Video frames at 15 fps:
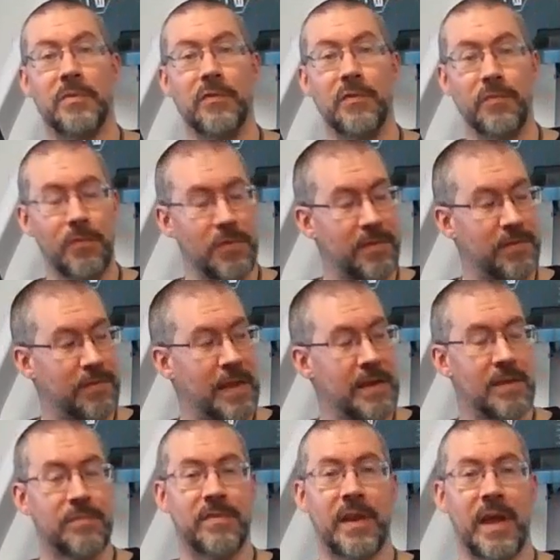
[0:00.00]
But just for the
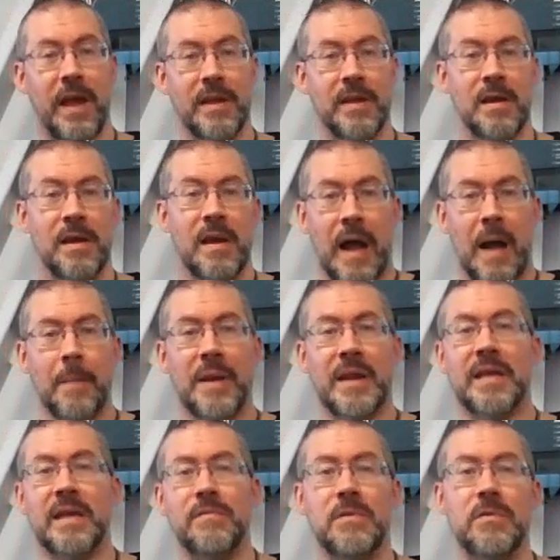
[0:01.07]
sake of today, I'm going
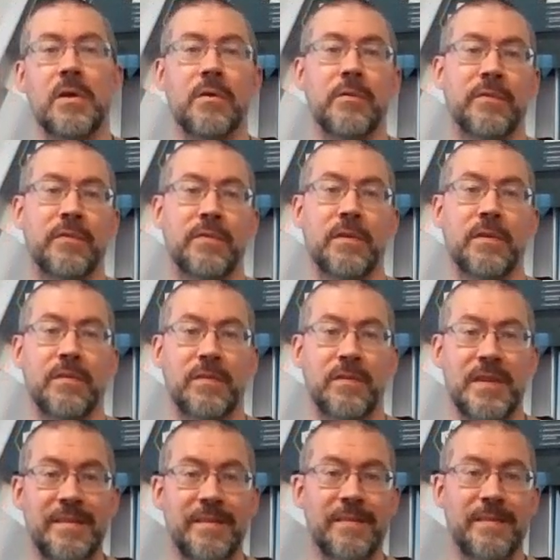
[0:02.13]
to give you those
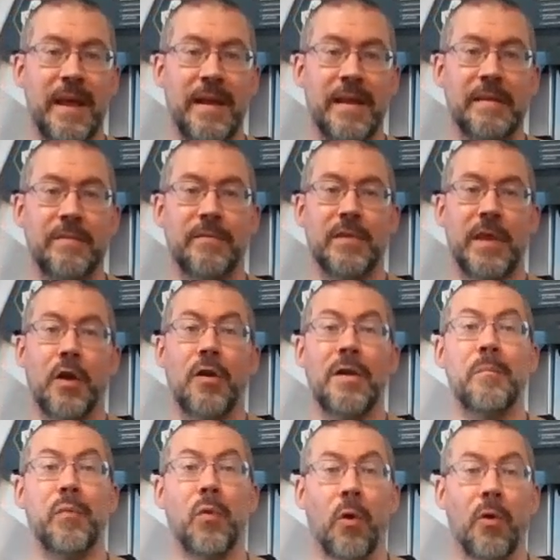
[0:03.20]
seat settings that are
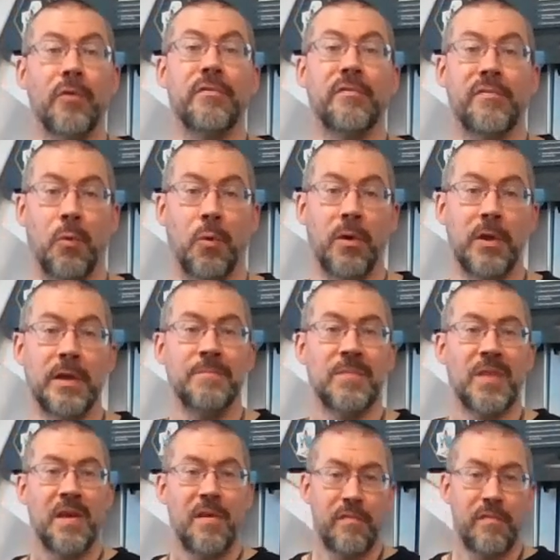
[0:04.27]
important for you.